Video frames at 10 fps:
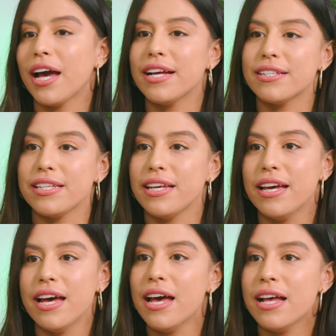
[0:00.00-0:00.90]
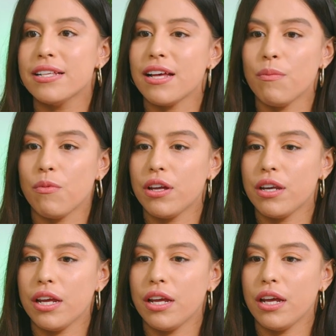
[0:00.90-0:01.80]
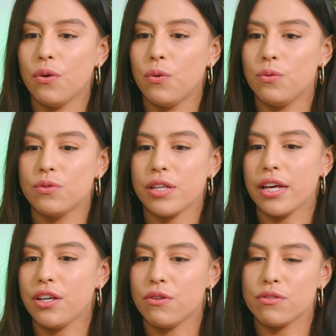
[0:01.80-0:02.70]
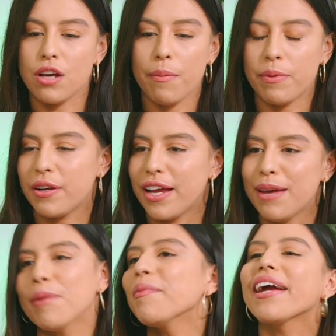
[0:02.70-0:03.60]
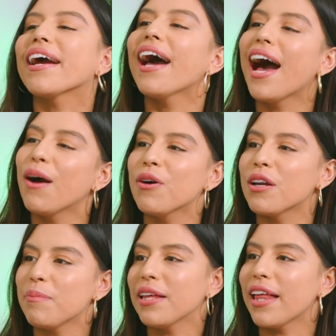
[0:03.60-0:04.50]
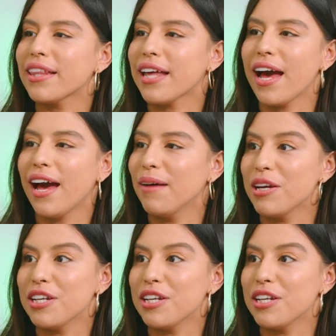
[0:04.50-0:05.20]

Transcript: I see someone who's like, top of their game, I'm like, I want to be like that. I'm not